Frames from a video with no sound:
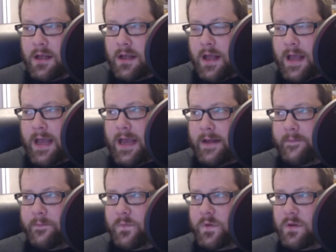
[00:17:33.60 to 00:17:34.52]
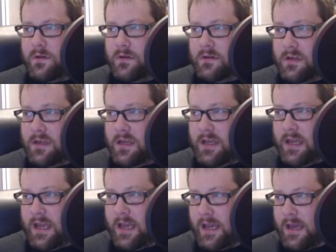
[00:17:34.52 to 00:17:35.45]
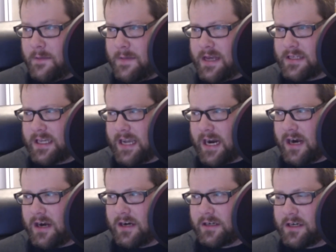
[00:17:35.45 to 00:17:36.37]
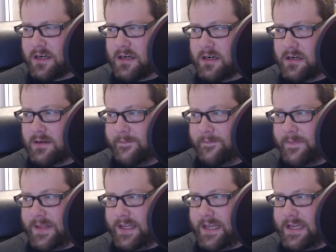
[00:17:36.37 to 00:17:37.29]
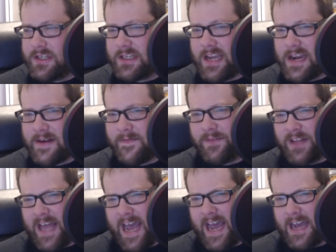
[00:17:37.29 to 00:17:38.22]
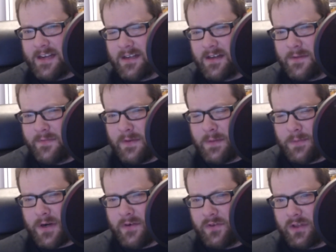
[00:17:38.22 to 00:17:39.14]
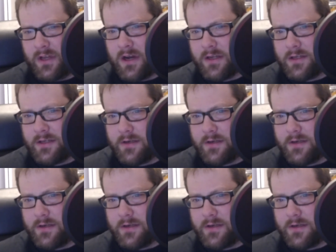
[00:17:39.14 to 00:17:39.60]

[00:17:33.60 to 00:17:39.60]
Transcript: And him as a character, he's just kind of flat, if I'm being perfectly honest.